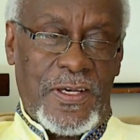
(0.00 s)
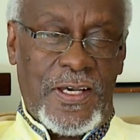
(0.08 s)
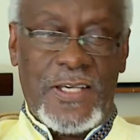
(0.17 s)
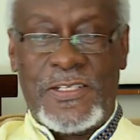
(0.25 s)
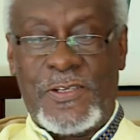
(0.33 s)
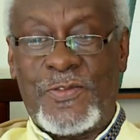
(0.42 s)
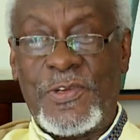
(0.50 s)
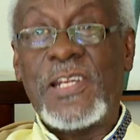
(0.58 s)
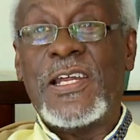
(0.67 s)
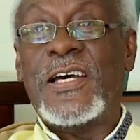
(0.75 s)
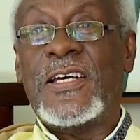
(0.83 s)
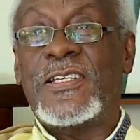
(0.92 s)
I didn't
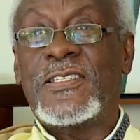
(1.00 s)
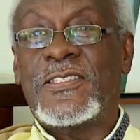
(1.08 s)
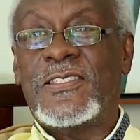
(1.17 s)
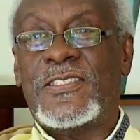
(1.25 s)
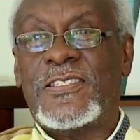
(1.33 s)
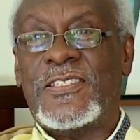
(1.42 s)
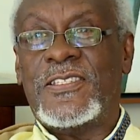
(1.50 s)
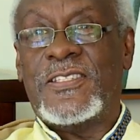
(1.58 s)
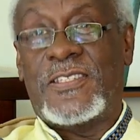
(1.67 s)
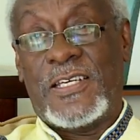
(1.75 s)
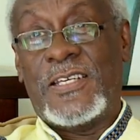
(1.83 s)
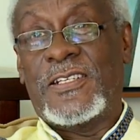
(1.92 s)
realize
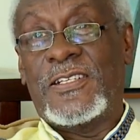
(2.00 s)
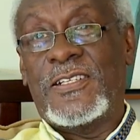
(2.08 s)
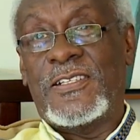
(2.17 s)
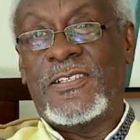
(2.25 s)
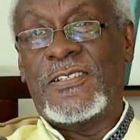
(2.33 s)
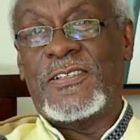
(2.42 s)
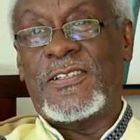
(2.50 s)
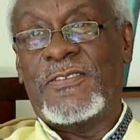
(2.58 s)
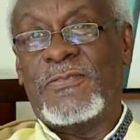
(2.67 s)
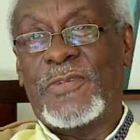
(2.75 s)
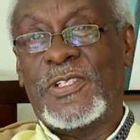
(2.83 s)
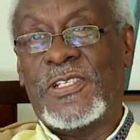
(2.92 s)
then,
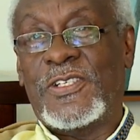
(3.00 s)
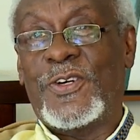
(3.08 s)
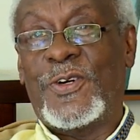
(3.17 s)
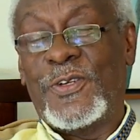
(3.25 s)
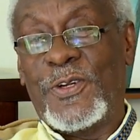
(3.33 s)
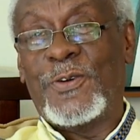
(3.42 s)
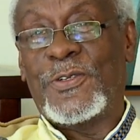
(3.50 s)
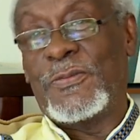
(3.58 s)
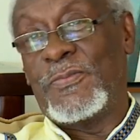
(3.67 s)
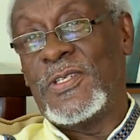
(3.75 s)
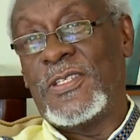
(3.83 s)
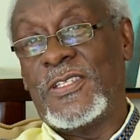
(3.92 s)
but it turned out to
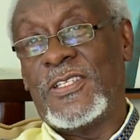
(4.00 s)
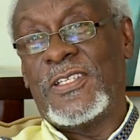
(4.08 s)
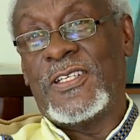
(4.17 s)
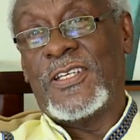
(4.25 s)
be